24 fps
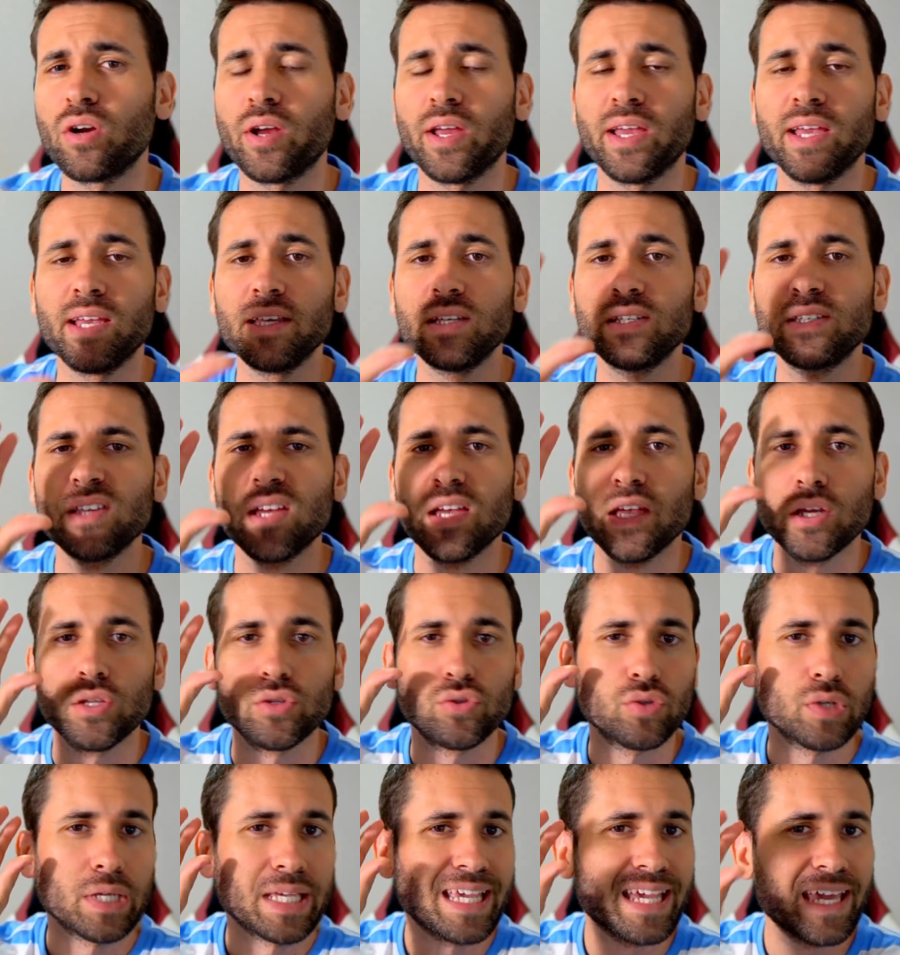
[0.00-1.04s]
is to
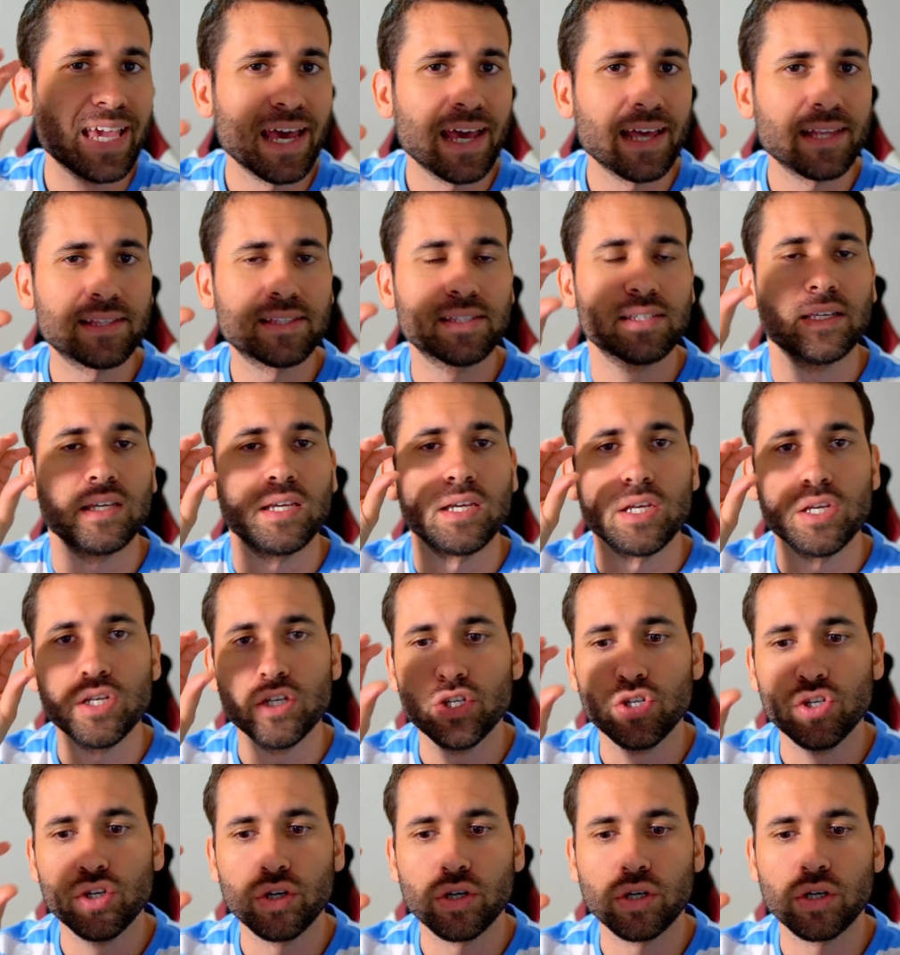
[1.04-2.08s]
get
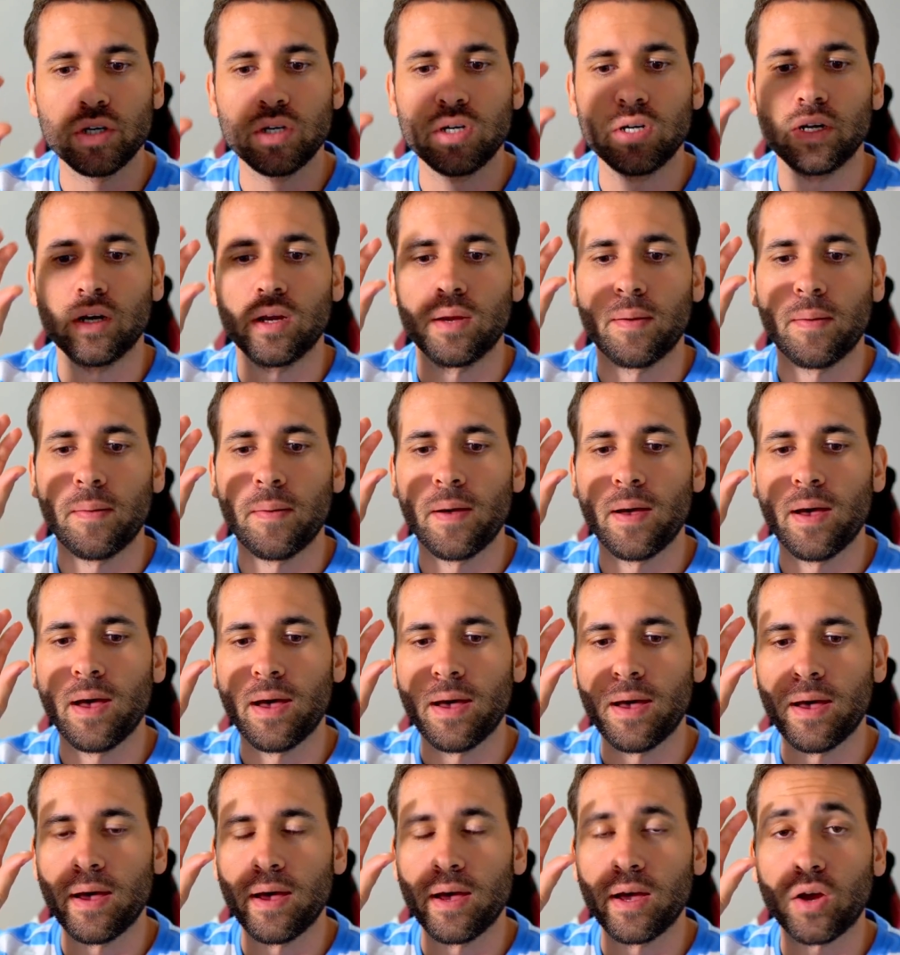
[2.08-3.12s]
your
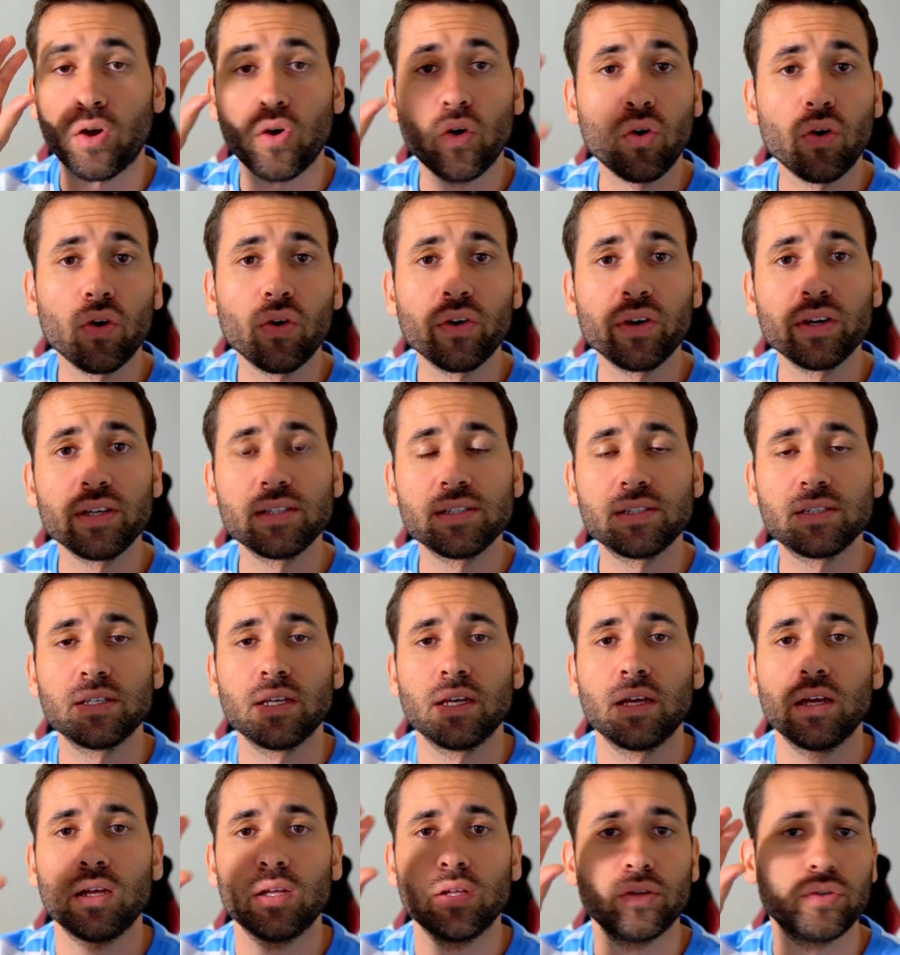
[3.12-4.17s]
uh, coins
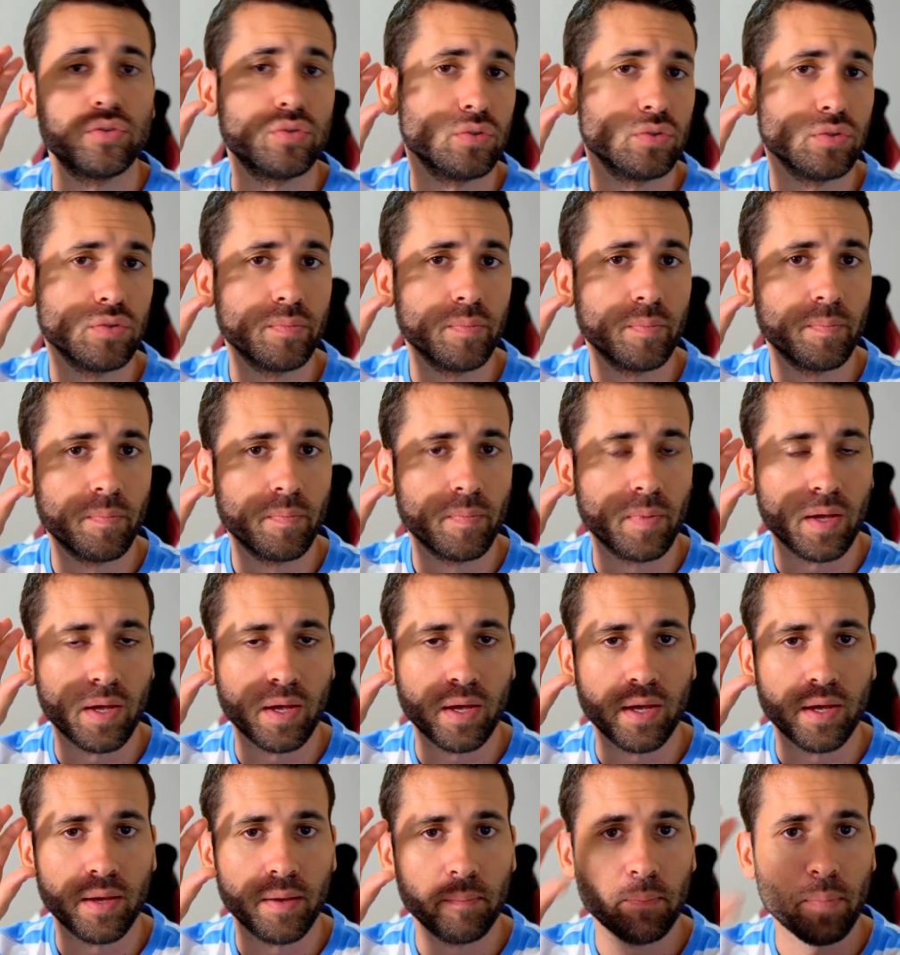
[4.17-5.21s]
to
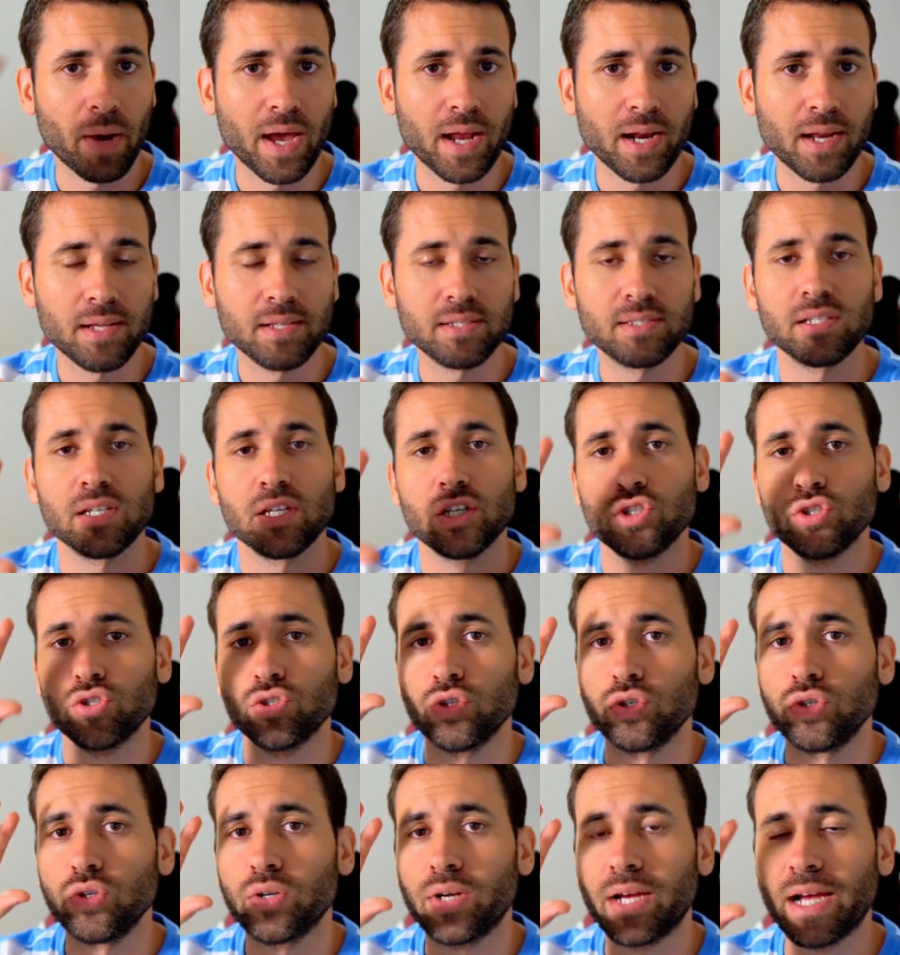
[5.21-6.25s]
uh, Binance so
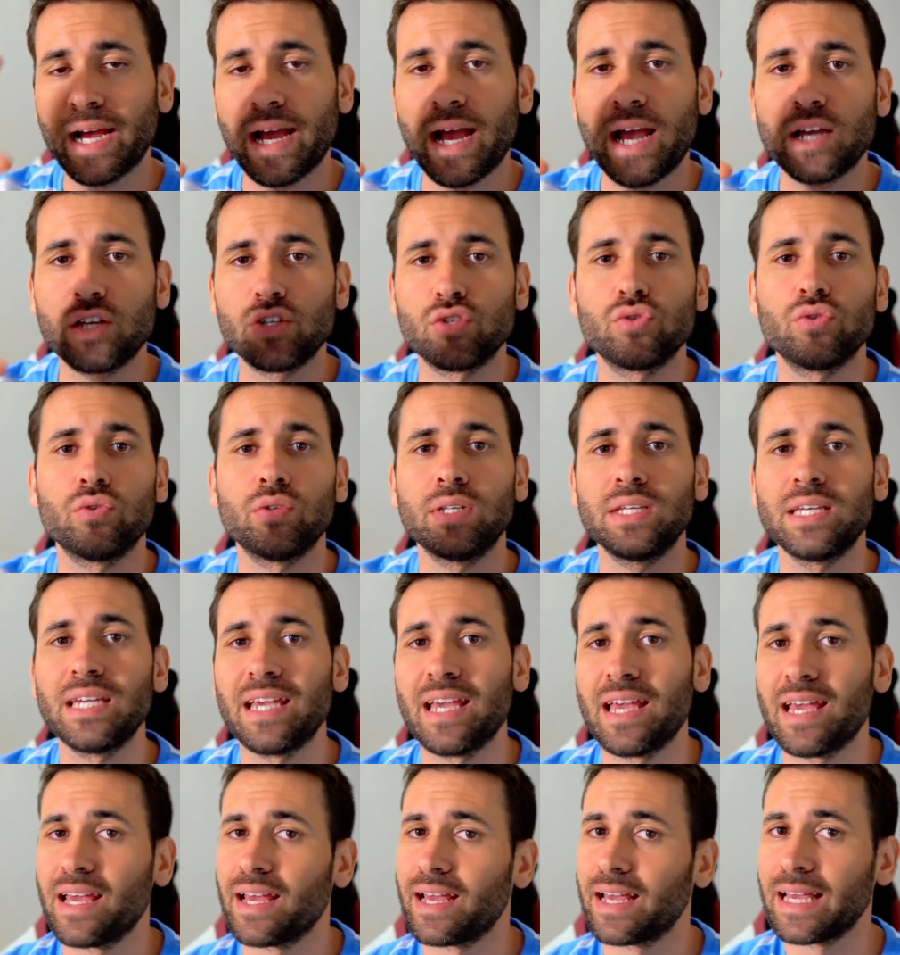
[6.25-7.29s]
you can actually
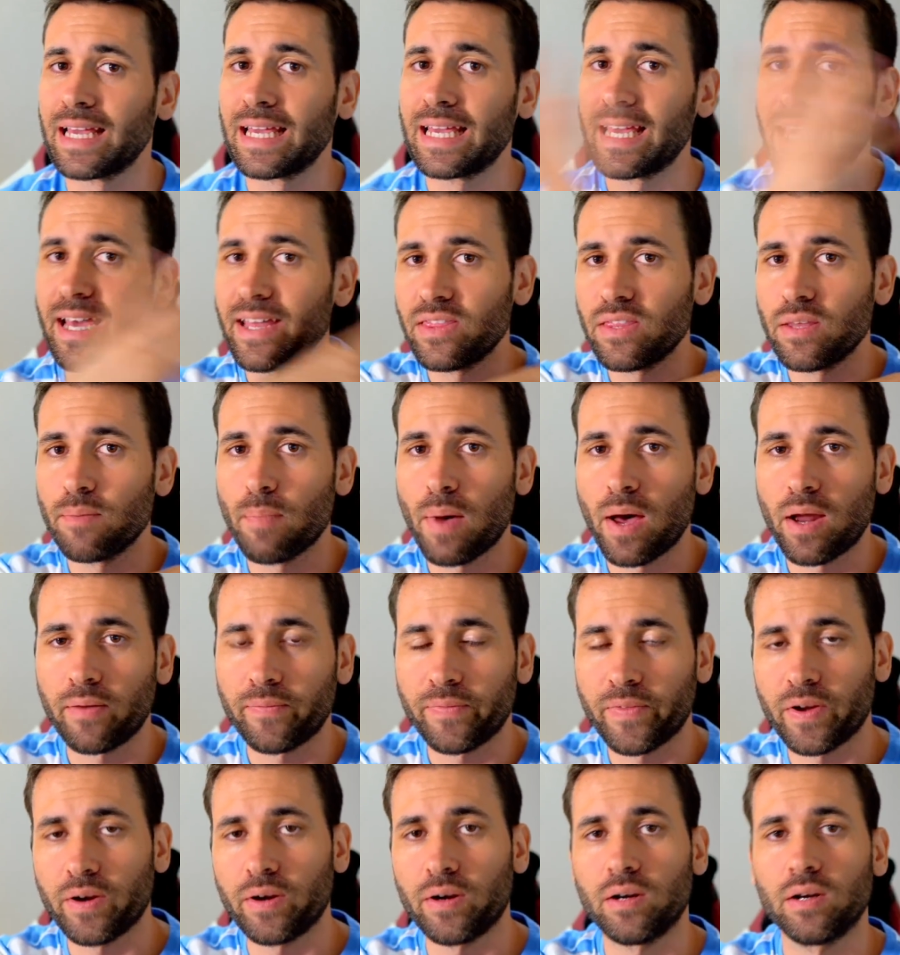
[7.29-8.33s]
get them out of
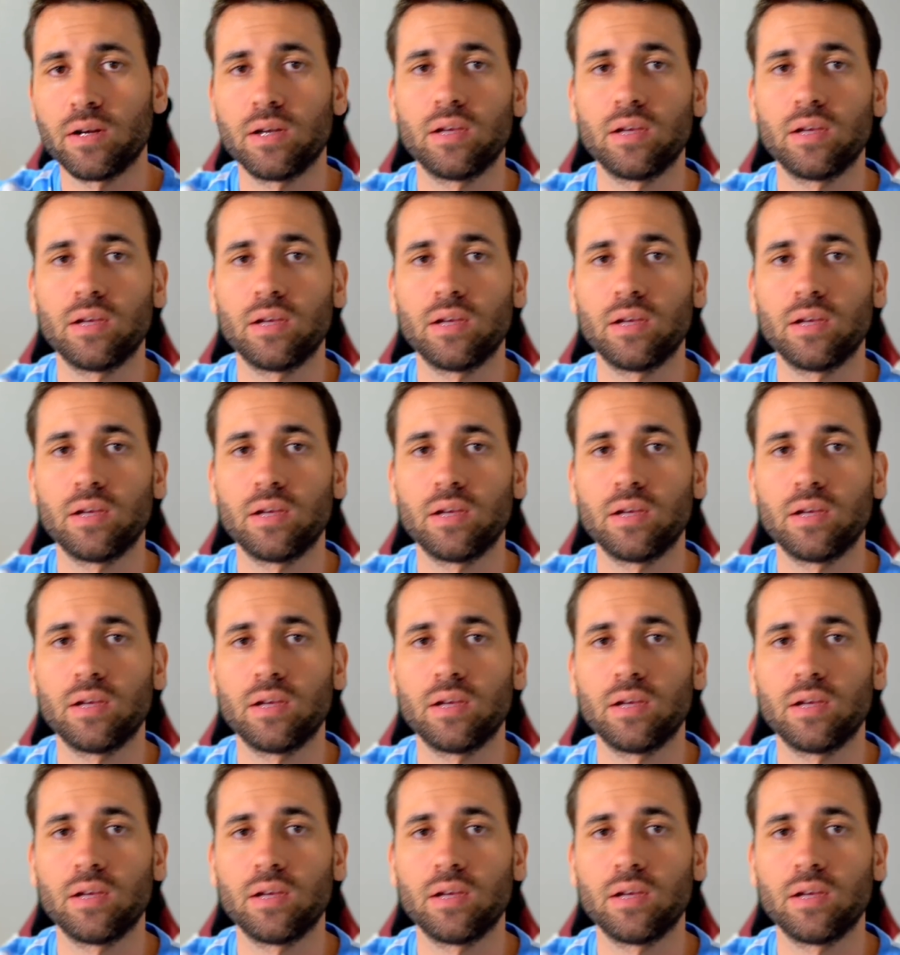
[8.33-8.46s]
there,